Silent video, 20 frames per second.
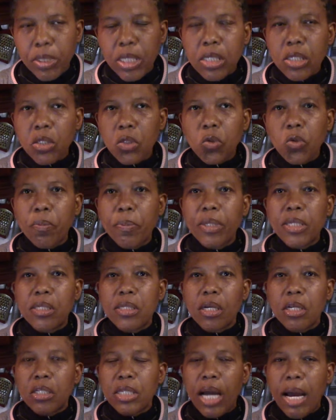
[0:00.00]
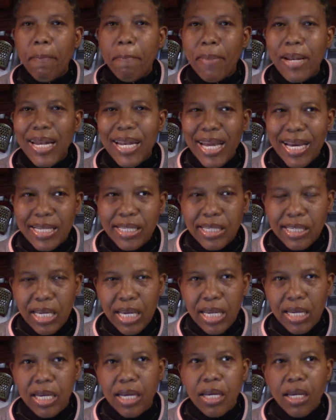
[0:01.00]
This soup is such a
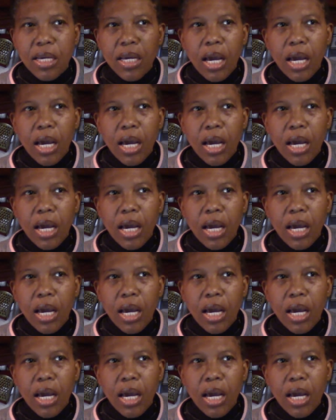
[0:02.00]
blessing.